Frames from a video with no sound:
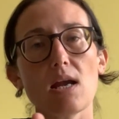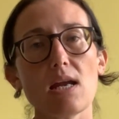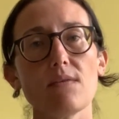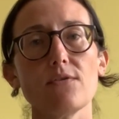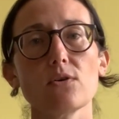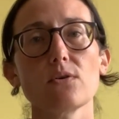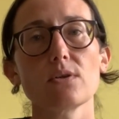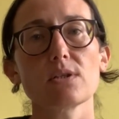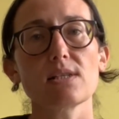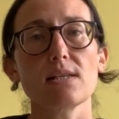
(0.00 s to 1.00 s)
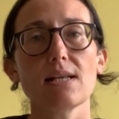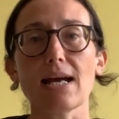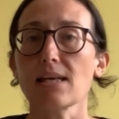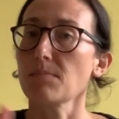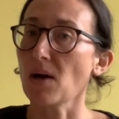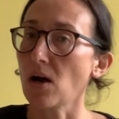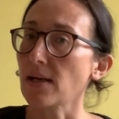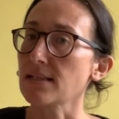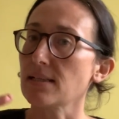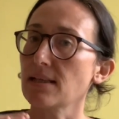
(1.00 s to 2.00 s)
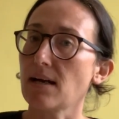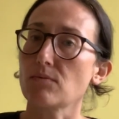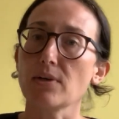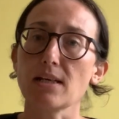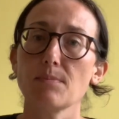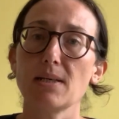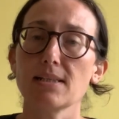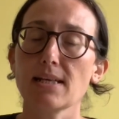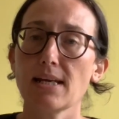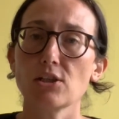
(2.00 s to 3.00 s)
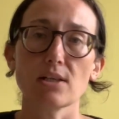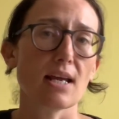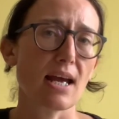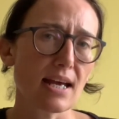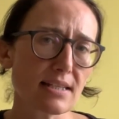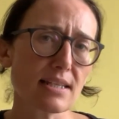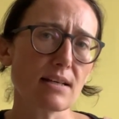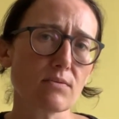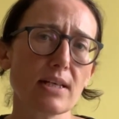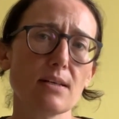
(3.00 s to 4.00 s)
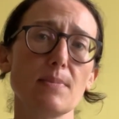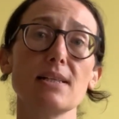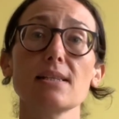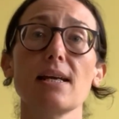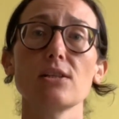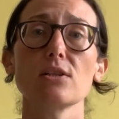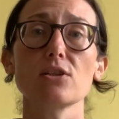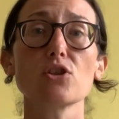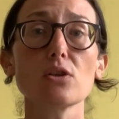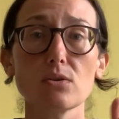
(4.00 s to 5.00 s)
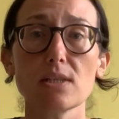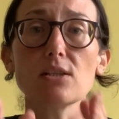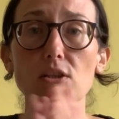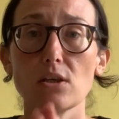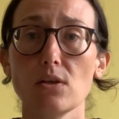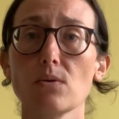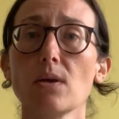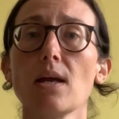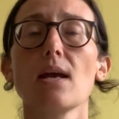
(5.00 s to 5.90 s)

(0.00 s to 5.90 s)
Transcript: If you're lagging behind in that rehabilitation, has that rehabilitation suited you?